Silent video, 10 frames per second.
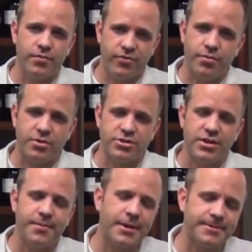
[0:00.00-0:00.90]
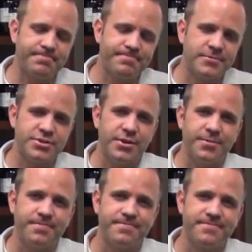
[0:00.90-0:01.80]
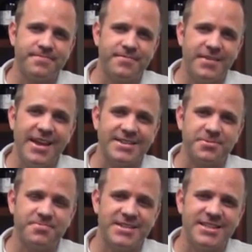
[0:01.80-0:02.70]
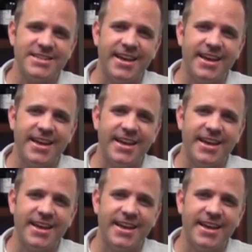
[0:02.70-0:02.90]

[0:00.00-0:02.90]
from your stomach. So thanks. See you in a